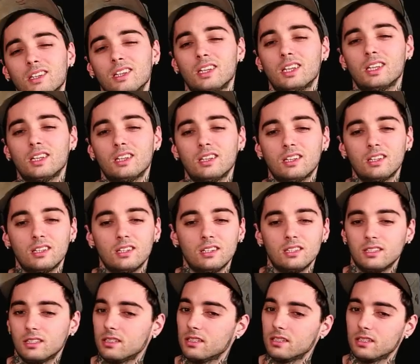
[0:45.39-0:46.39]

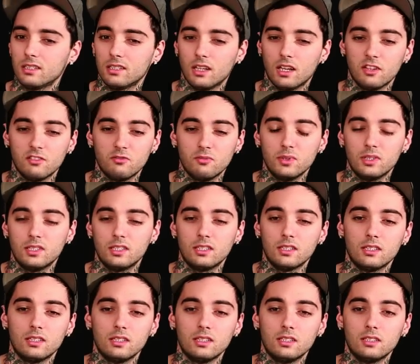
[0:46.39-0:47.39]
and I've
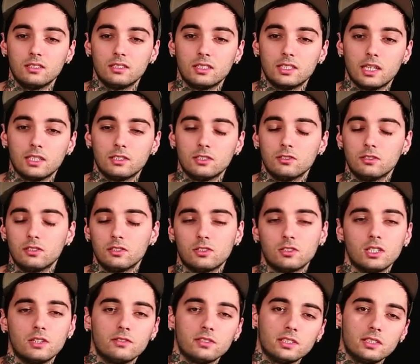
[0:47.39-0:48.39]
been in the tattoo
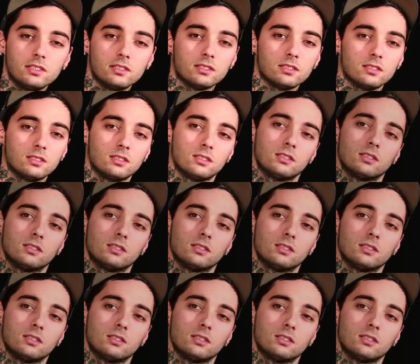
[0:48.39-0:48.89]
industry ever since.